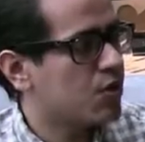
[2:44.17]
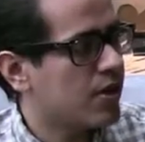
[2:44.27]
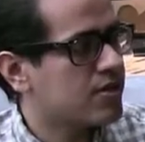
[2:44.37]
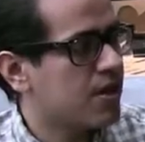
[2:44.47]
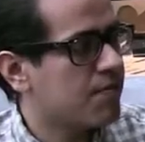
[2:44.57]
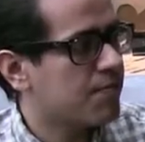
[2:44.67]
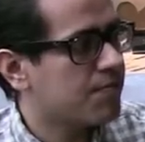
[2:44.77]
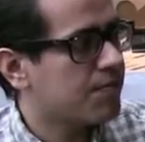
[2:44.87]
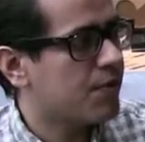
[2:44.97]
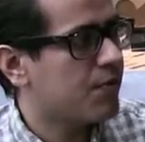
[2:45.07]
was a great time
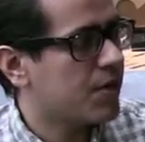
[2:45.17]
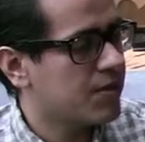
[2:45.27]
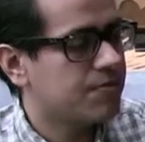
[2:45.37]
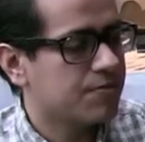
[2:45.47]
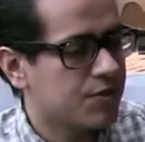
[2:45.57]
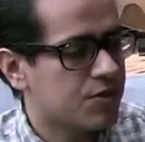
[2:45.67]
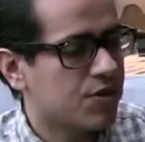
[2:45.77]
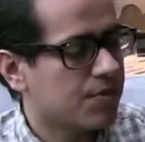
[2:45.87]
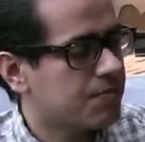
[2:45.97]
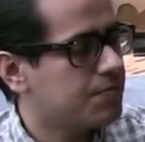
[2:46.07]
for me, for
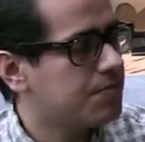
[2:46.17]
sure.